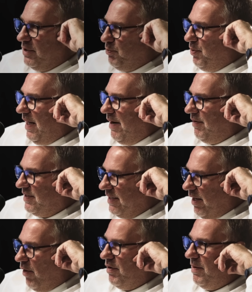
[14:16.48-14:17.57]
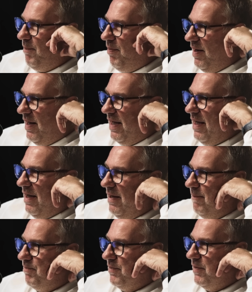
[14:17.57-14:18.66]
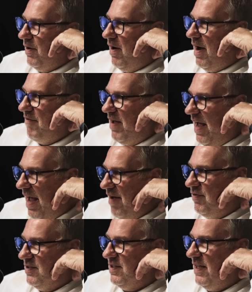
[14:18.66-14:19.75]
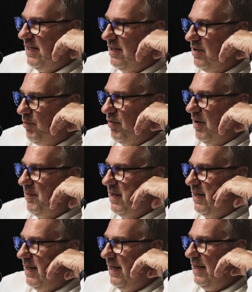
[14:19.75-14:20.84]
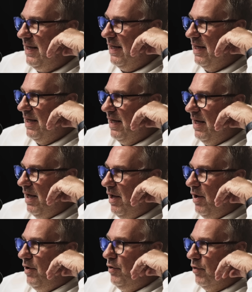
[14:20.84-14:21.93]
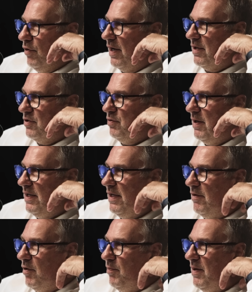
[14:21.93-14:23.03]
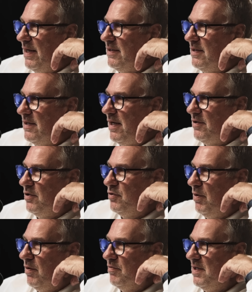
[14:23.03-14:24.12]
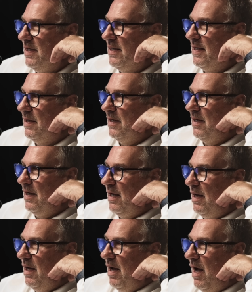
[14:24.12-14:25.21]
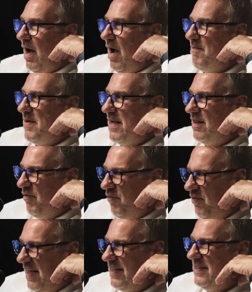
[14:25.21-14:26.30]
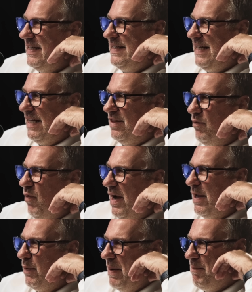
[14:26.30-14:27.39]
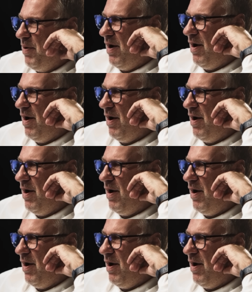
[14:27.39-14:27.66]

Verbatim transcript: This player is the only player I've ever seen in the Premier League look like a 20 year old playing in an under 12s league. I mean, the things he did, the way he went